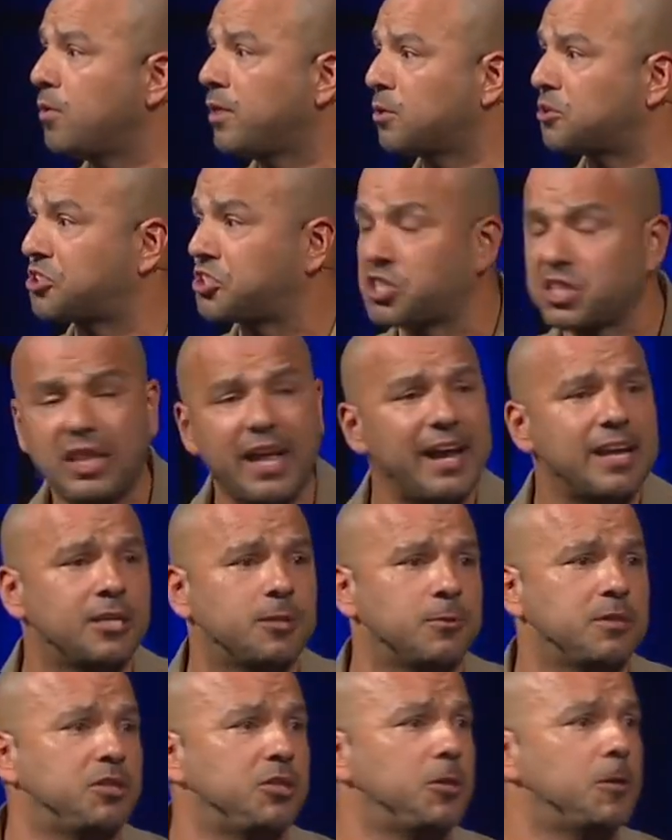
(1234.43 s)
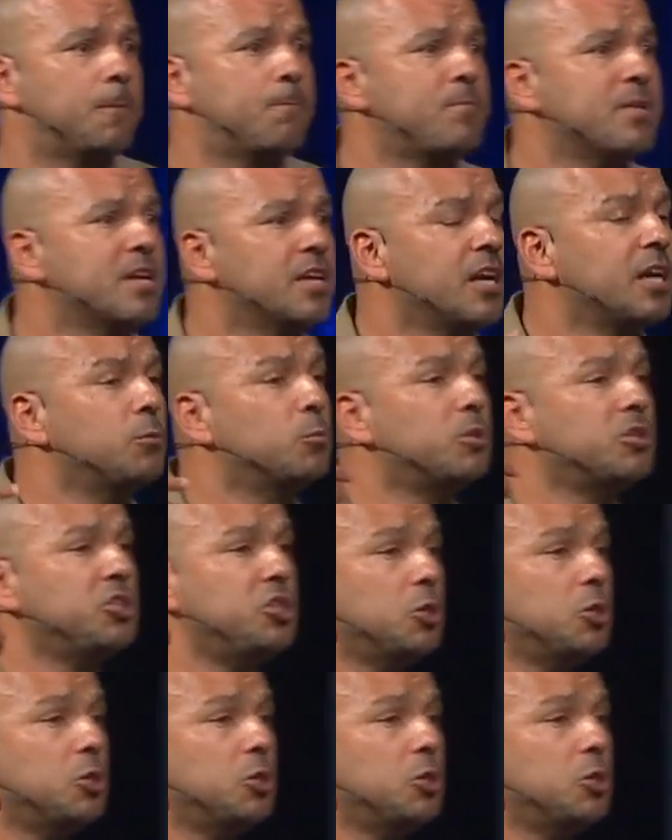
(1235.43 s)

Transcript: they're slandering you, and when